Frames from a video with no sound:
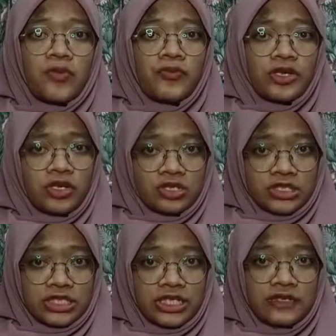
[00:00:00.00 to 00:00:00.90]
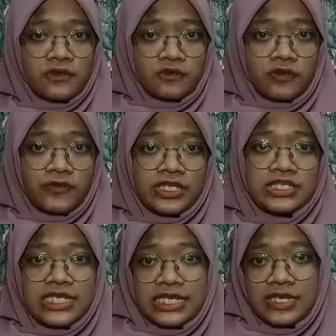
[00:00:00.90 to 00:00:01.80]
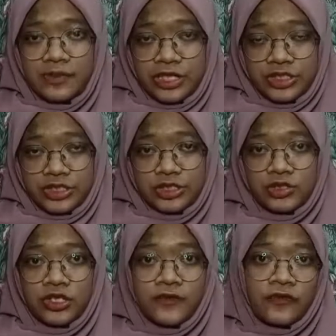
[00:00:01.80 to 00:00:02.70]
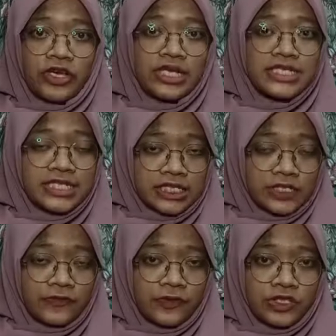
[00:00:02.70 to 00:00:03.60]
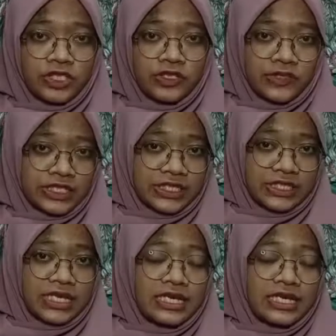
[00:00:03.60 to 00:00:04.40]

Precaution involves in taking measures to avoid uncertain future risks.